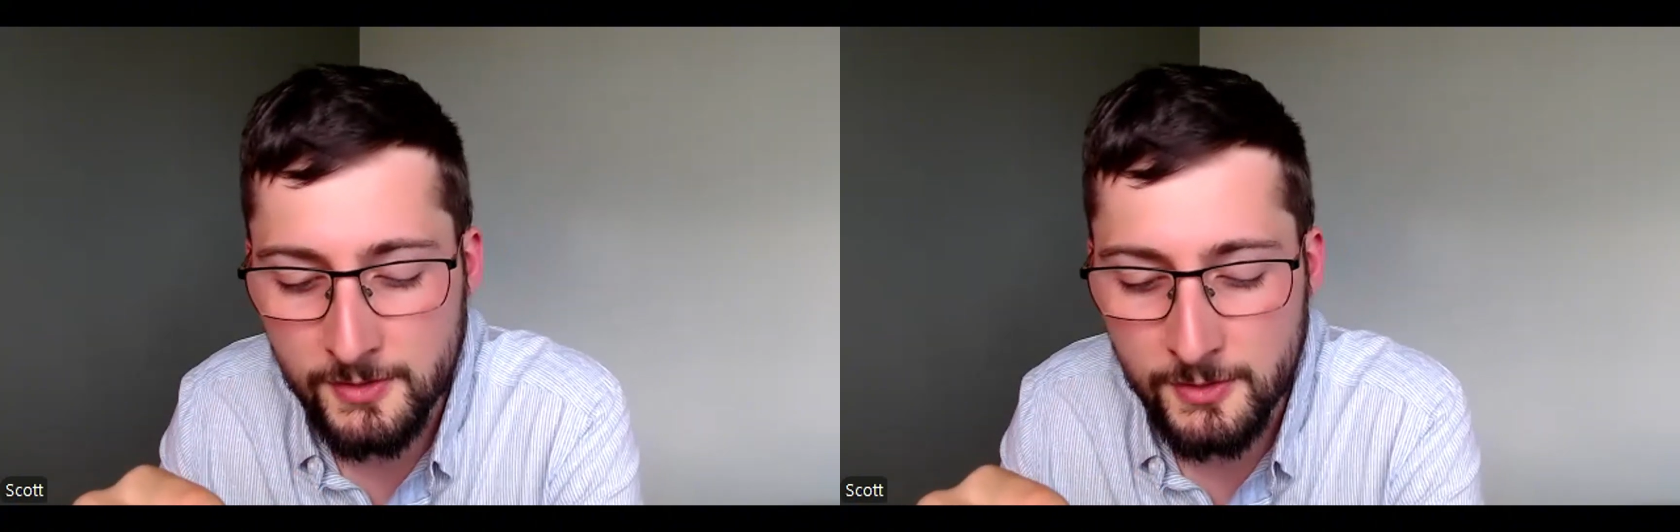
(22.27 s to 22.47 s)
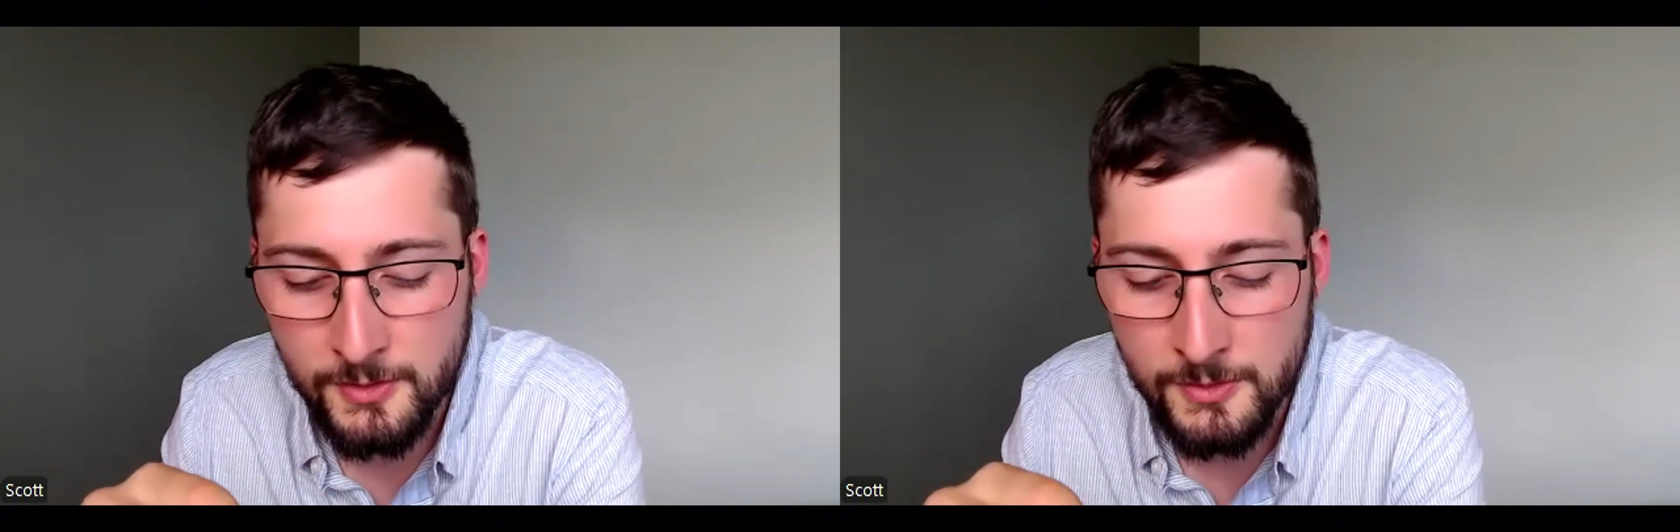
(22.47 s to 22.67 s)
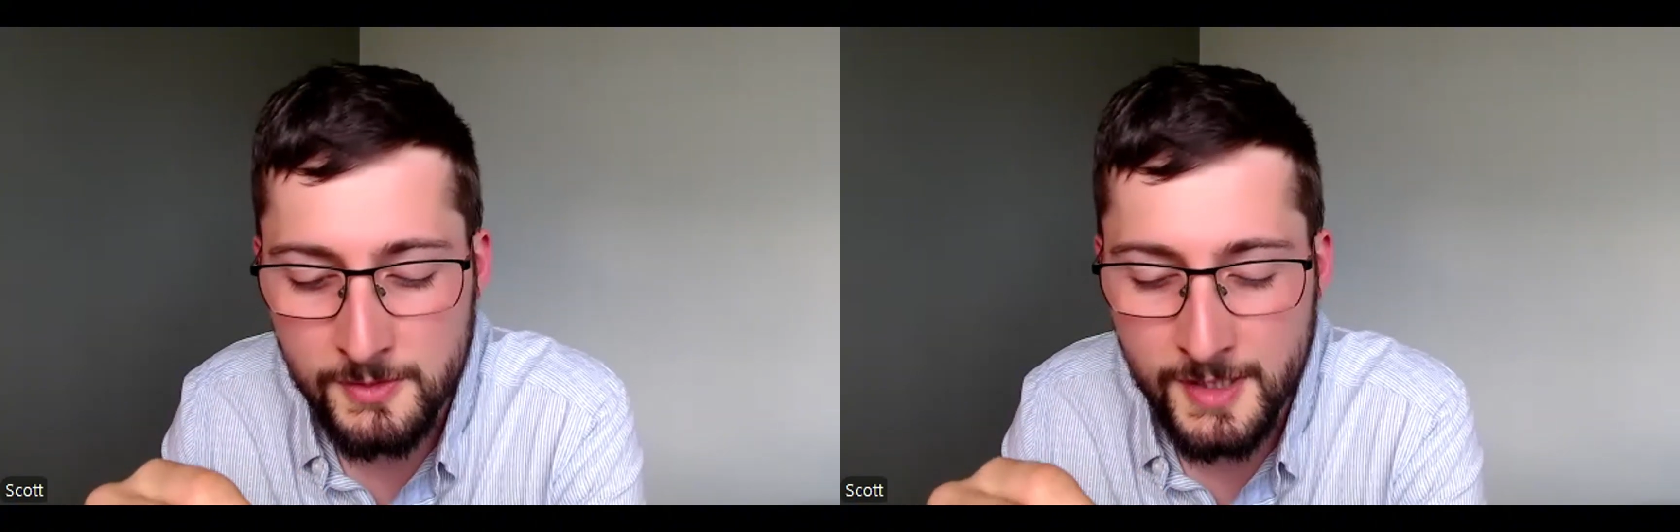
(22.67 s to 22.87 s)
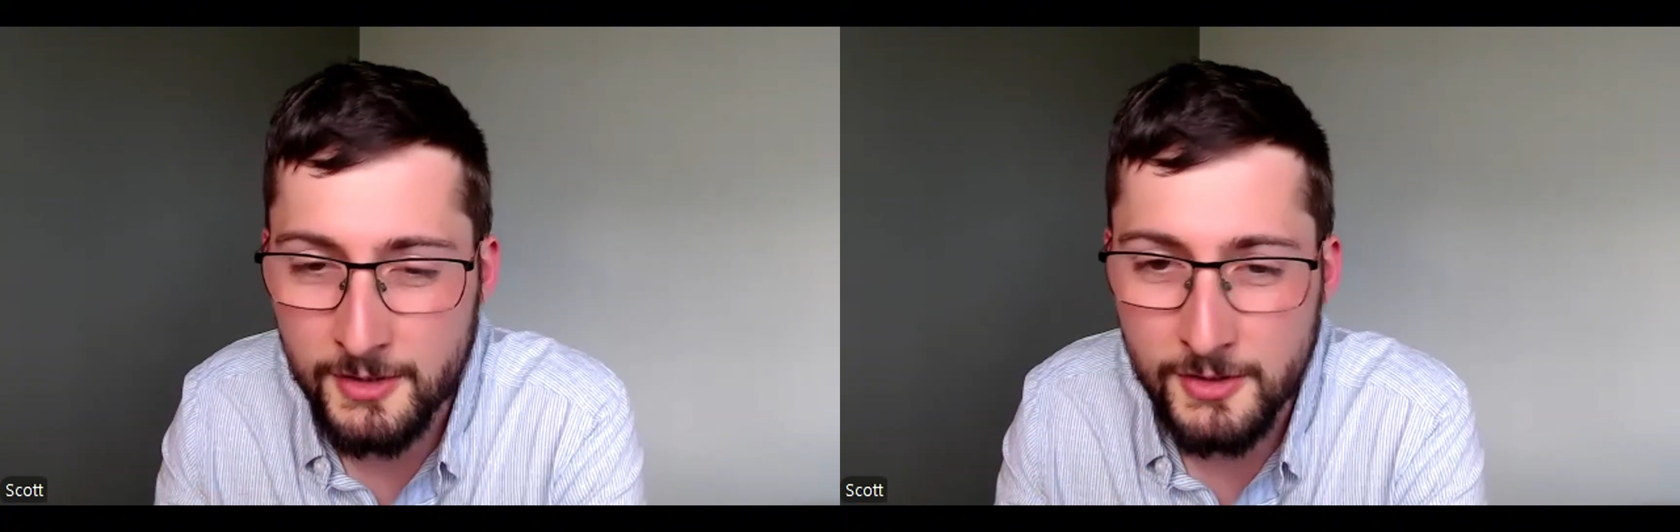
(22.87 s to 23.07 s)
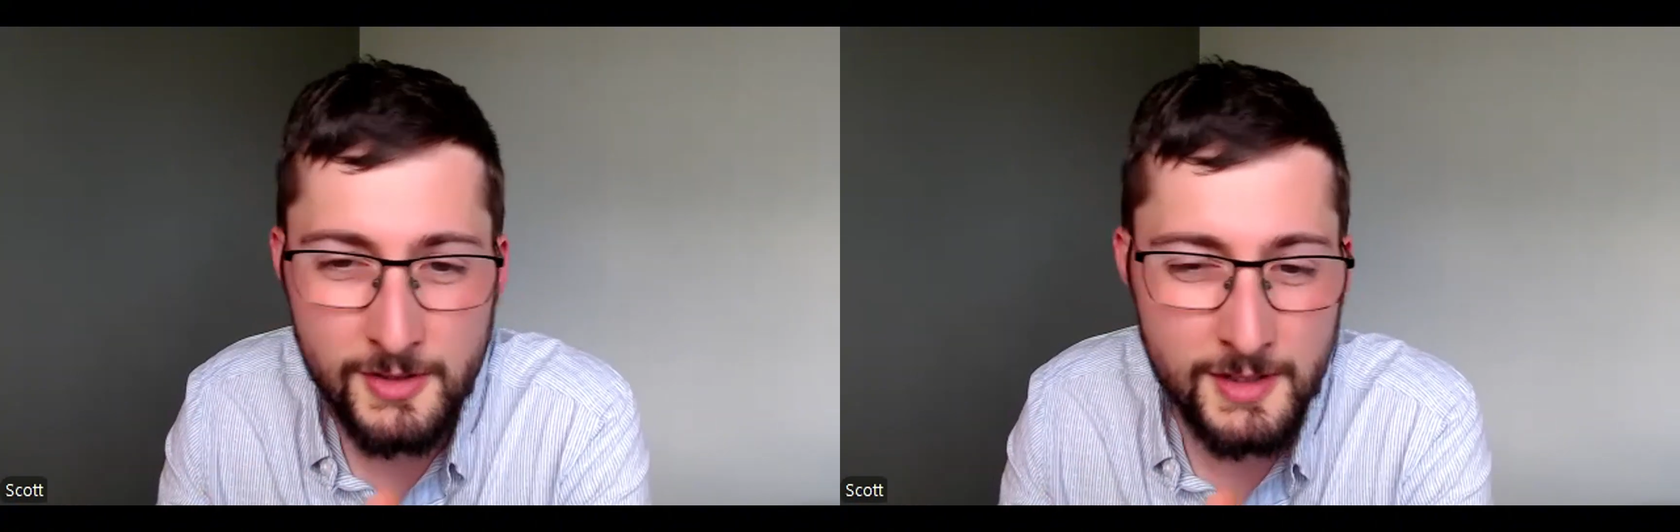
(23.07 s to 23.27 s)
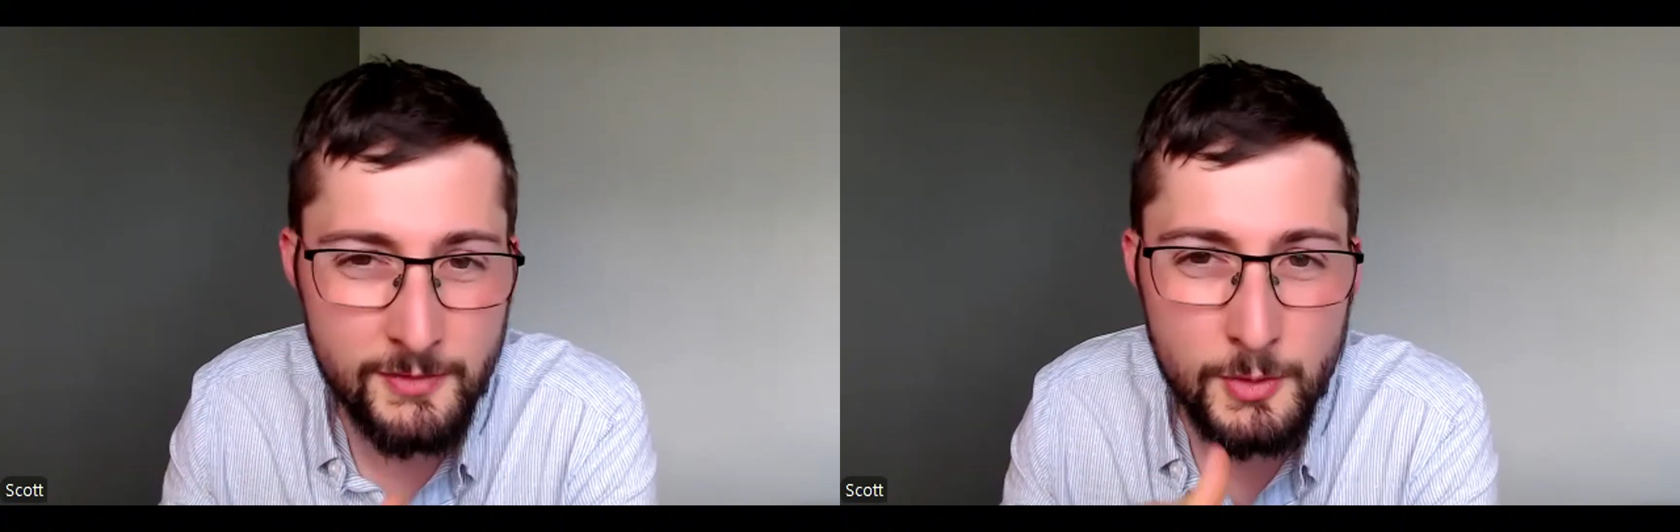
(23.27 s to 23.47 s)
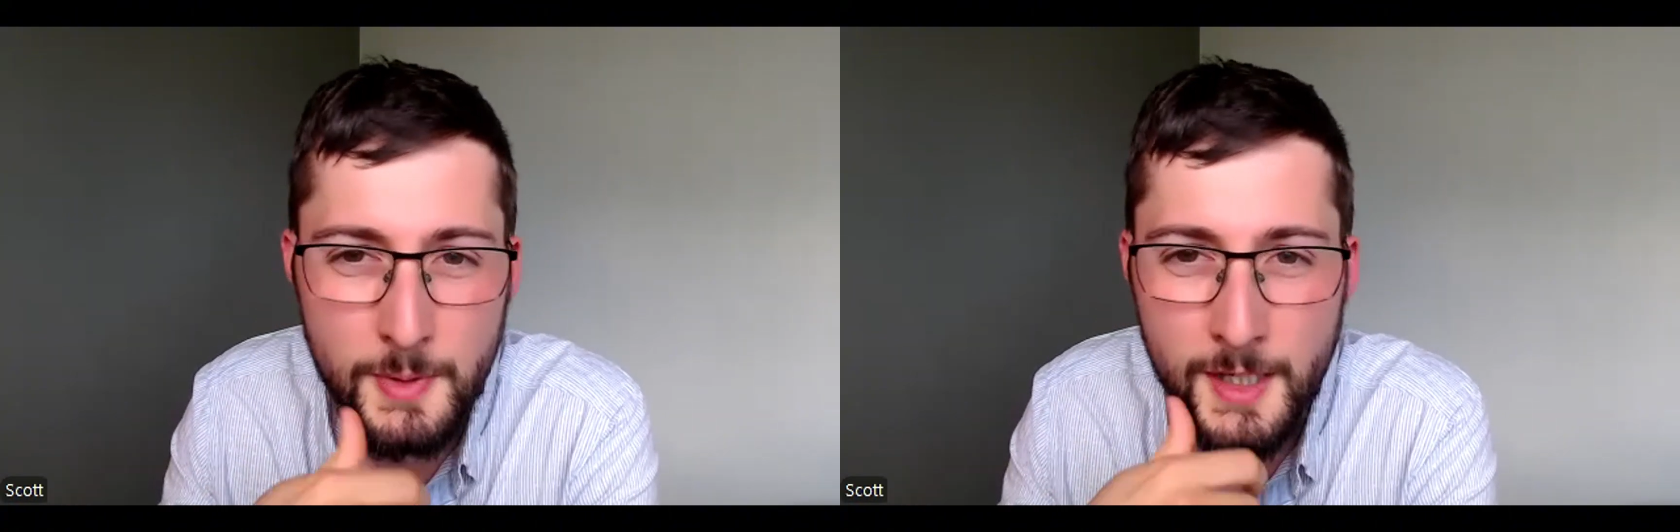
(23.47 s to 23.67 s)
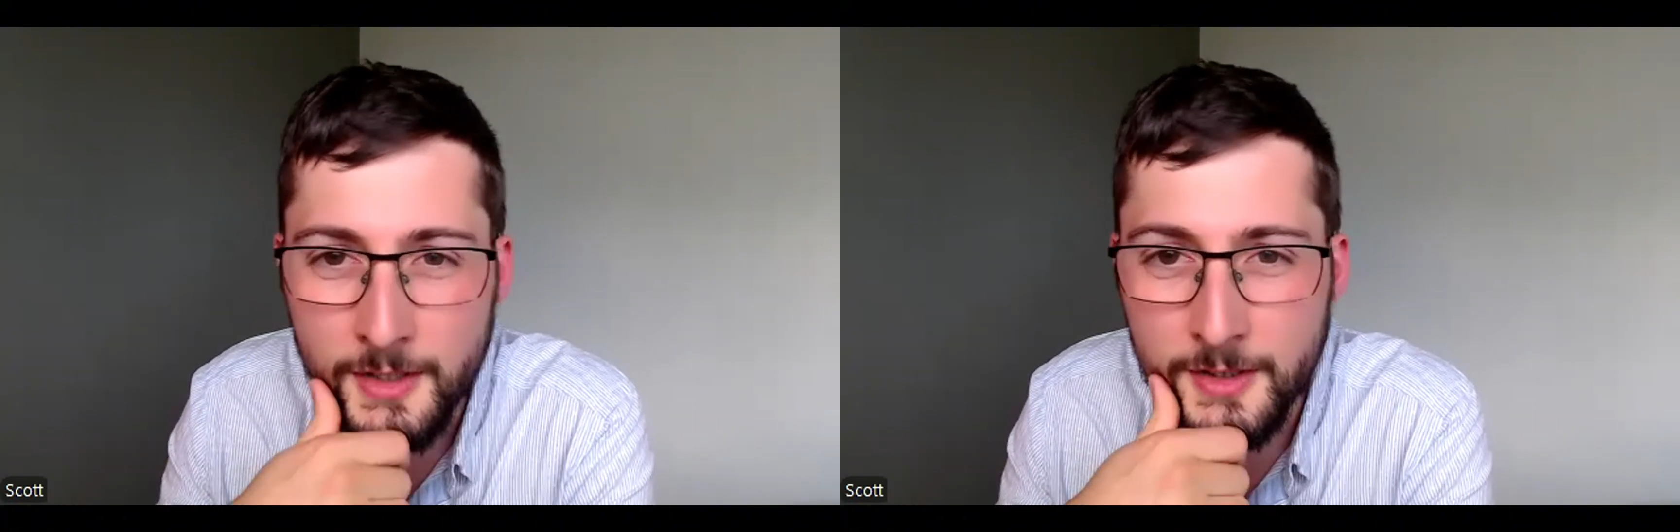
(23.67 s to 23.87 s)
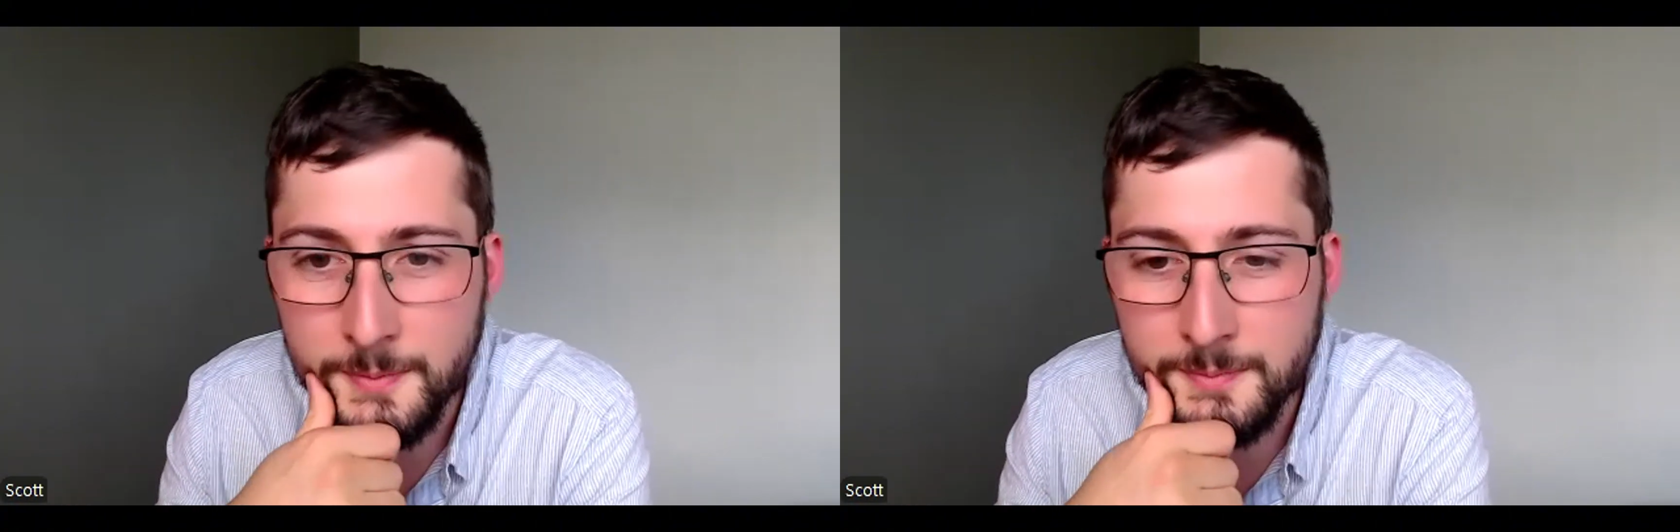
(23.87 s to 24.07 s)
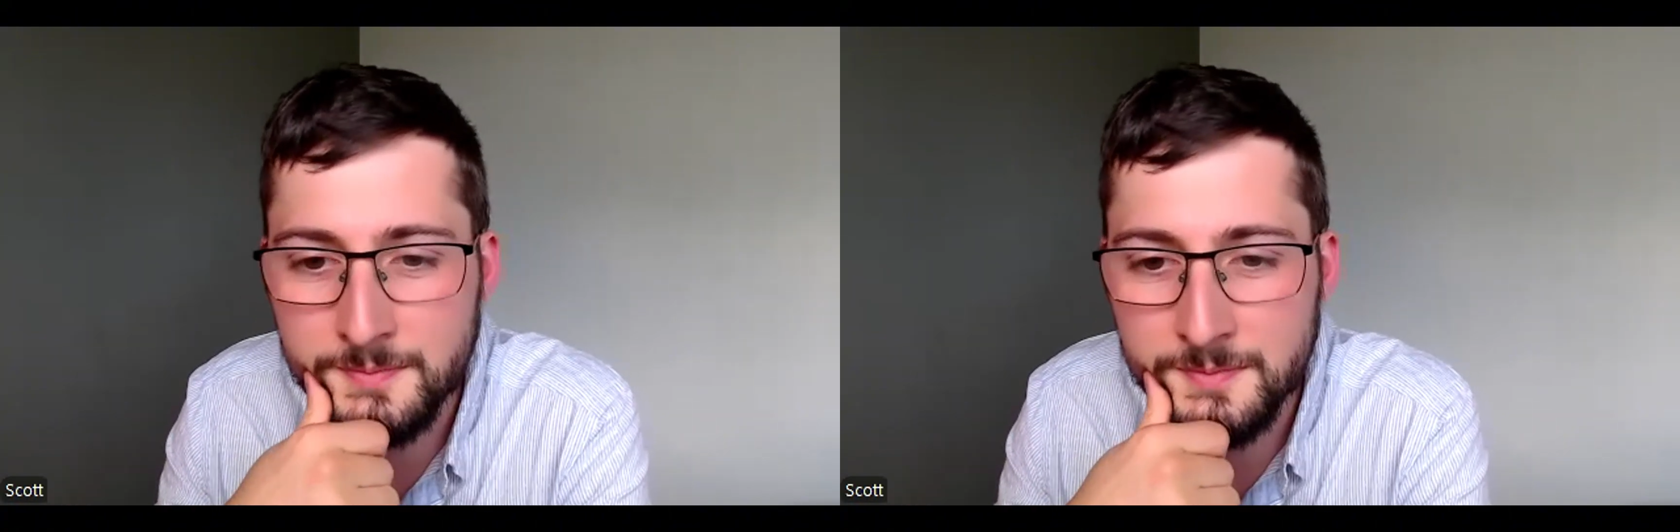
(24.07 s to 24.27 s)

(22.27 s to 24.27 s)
to tell you to leave your partner?